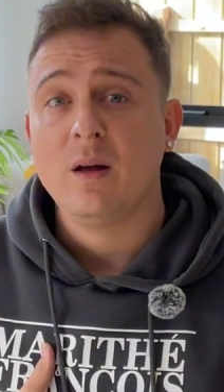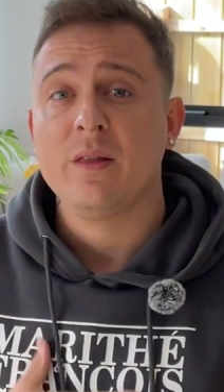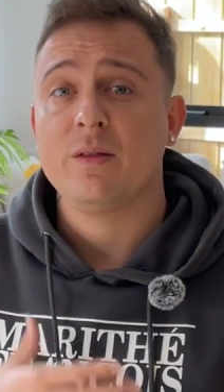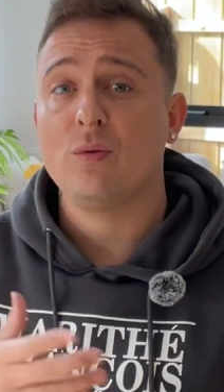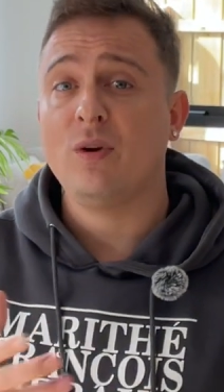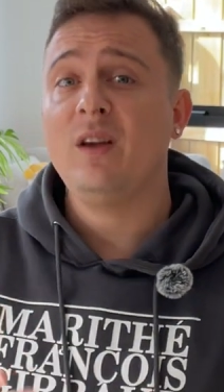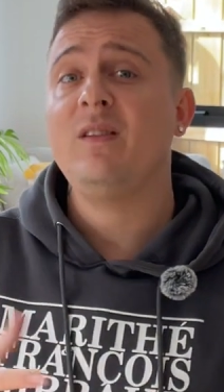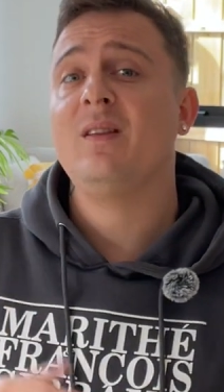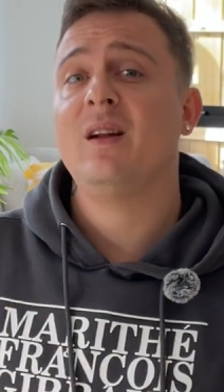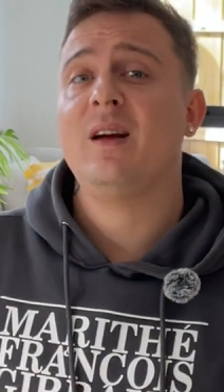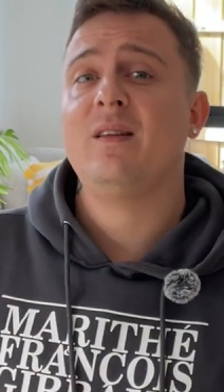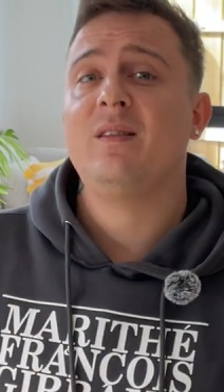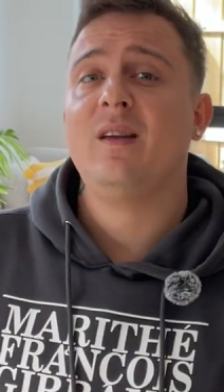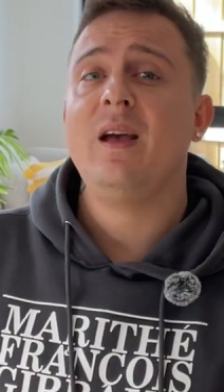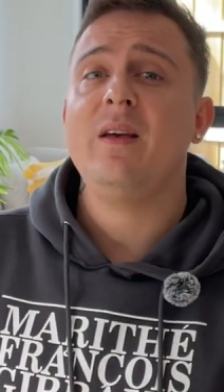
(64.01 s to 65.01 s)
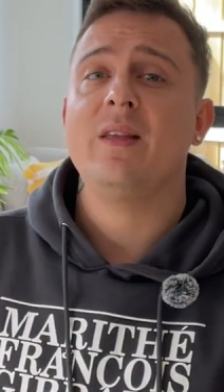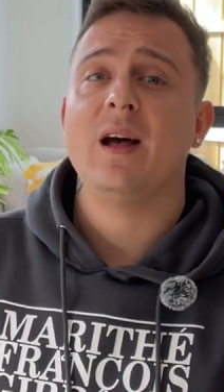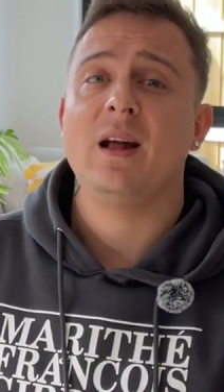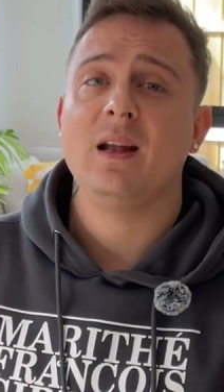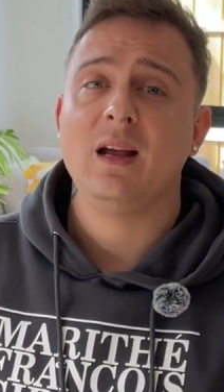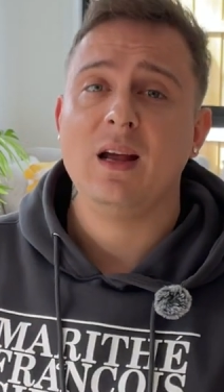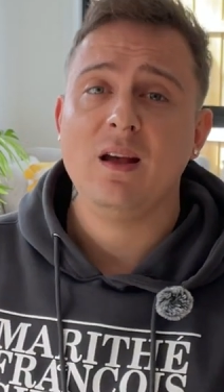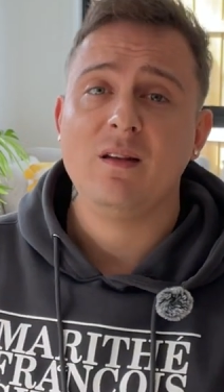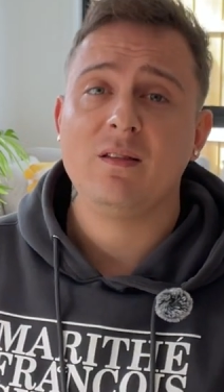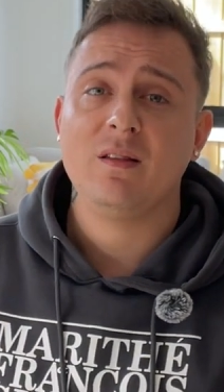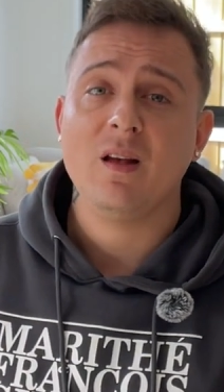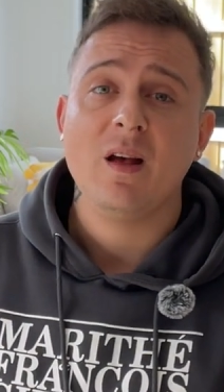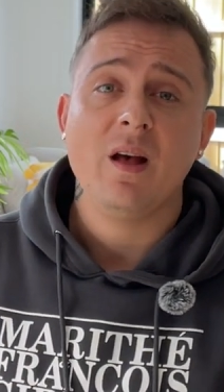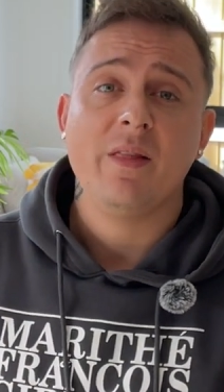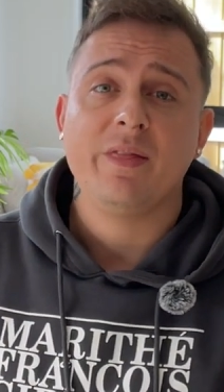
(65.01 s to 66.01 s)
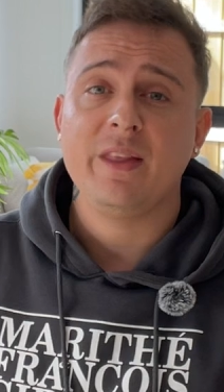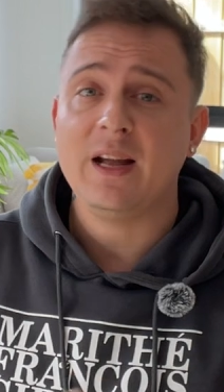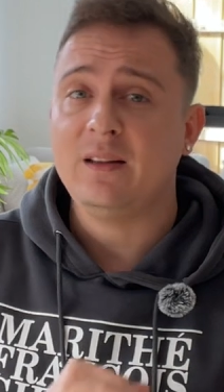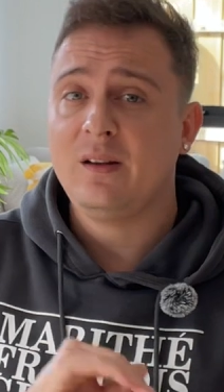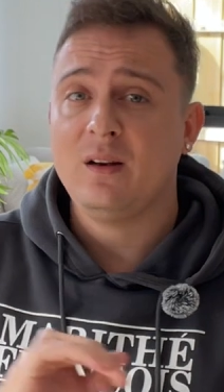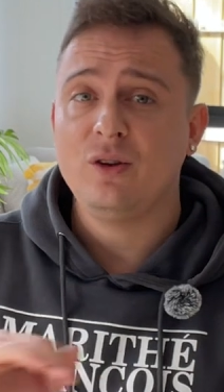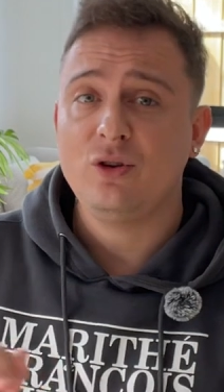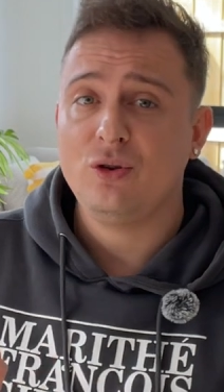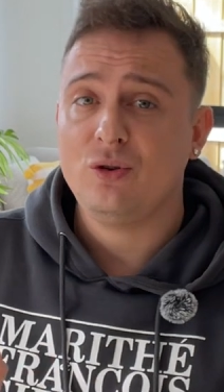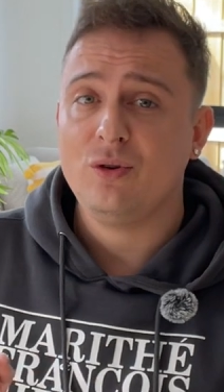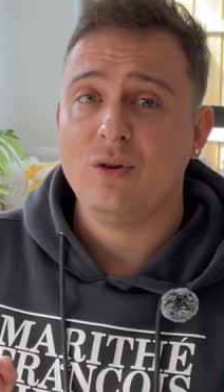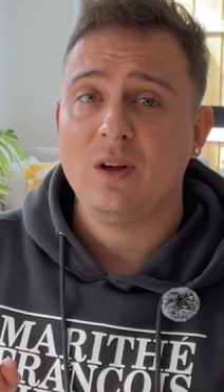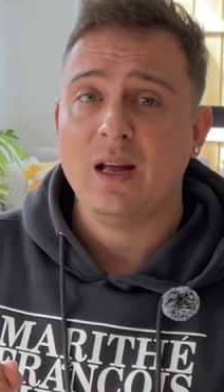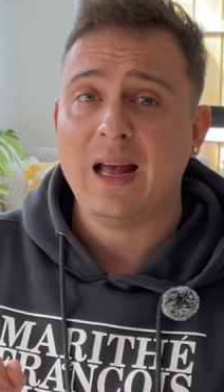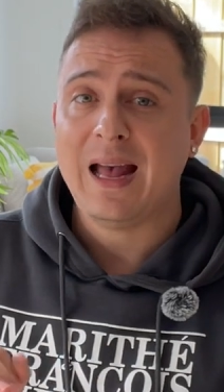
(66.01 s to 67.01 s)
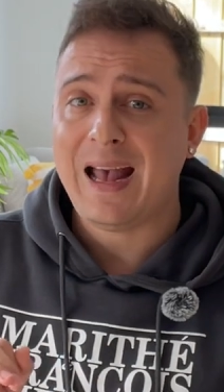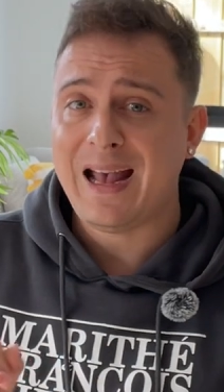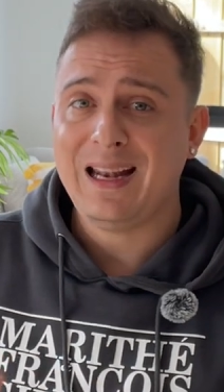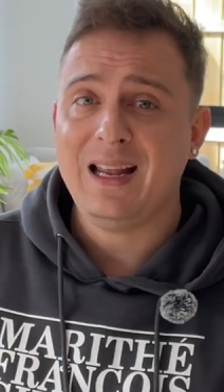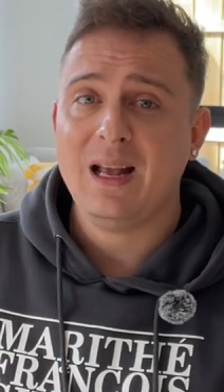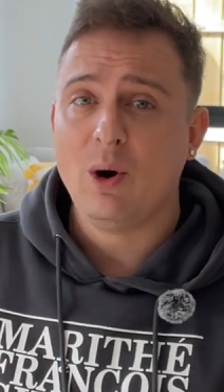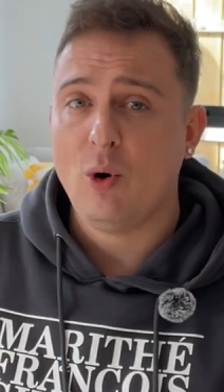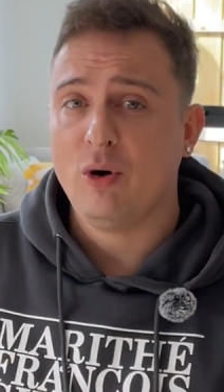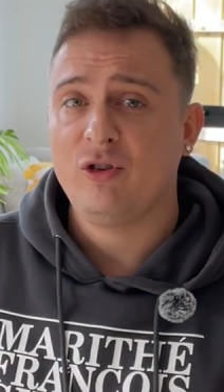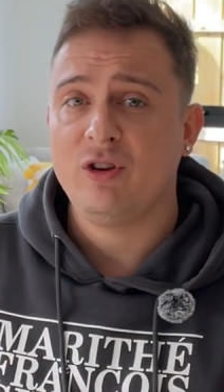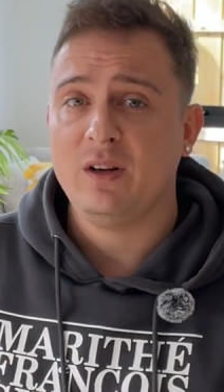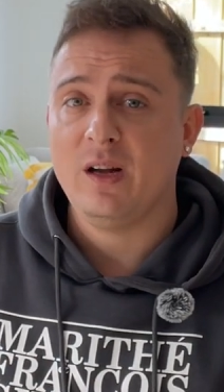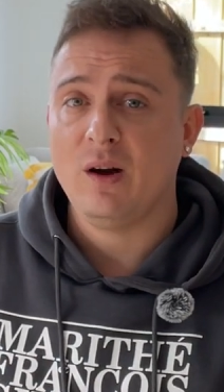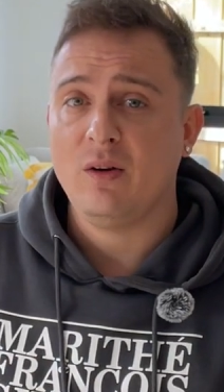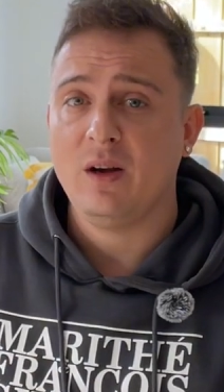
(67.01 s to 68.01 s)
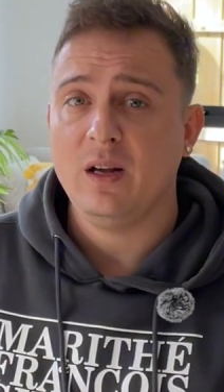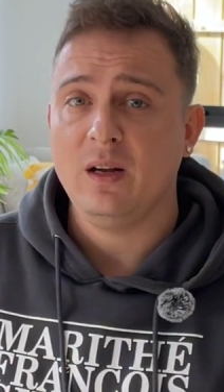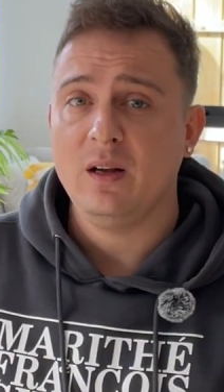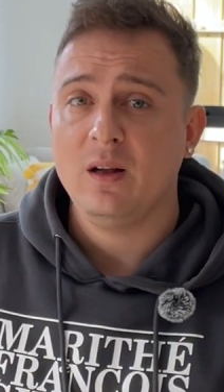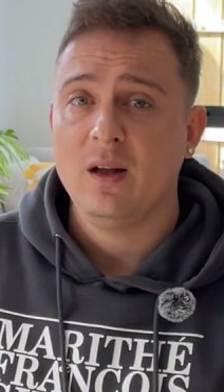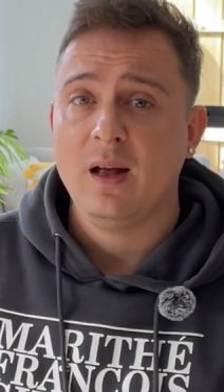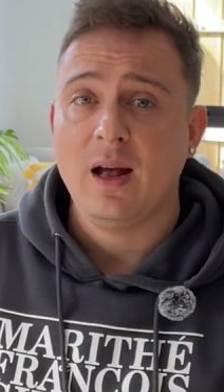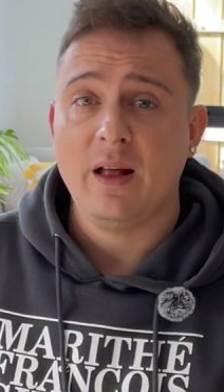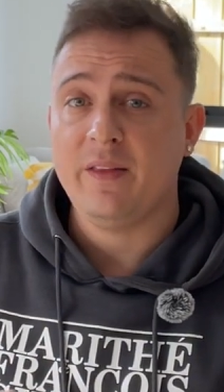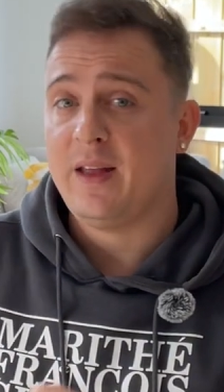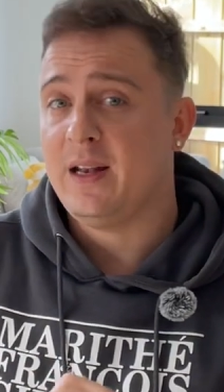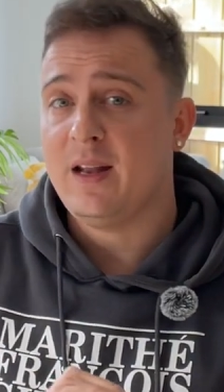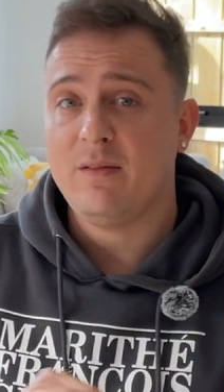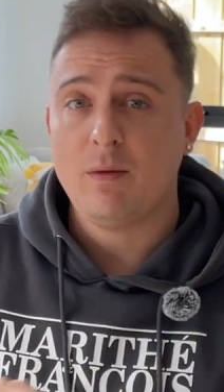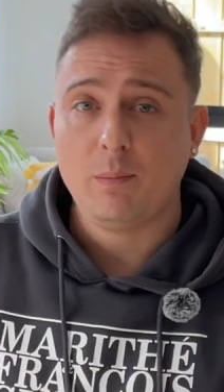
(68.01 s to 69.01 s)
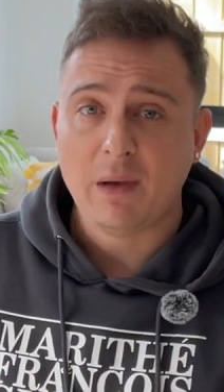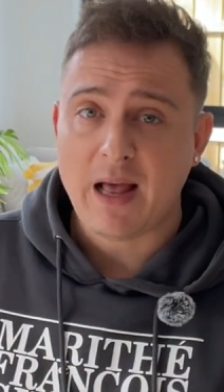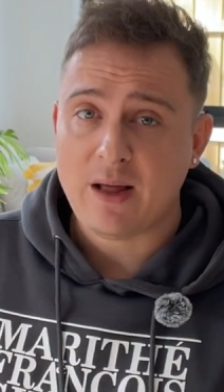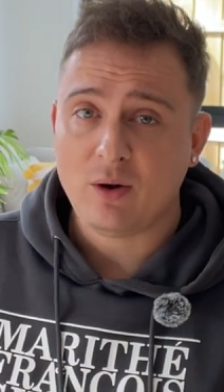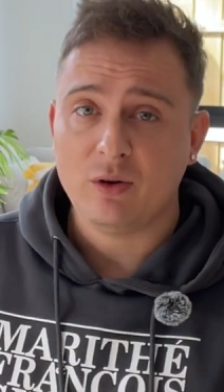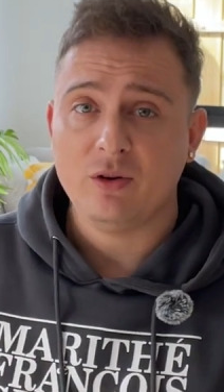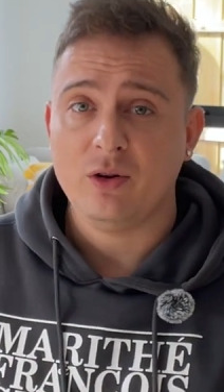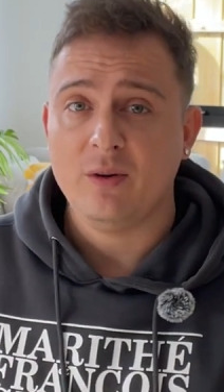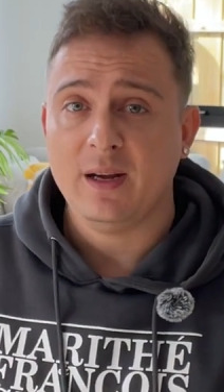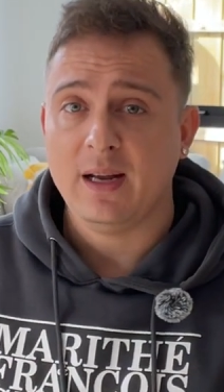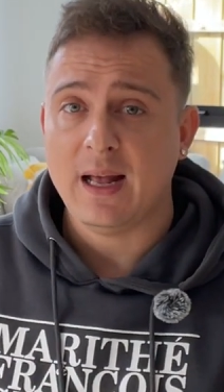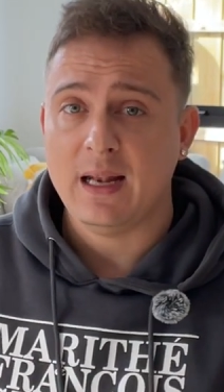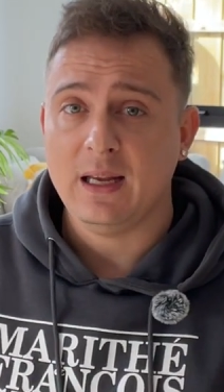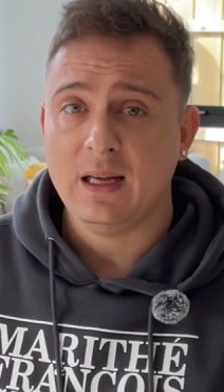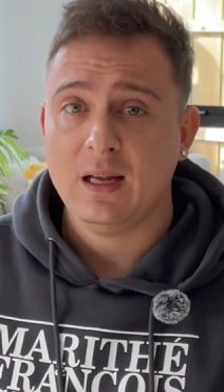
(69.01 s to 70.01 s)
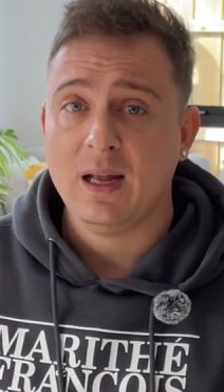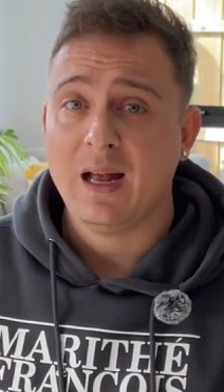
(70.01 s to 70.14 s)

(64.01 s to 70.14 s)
The reason I say that is they didn't do any auctioneering and they never plan on doing any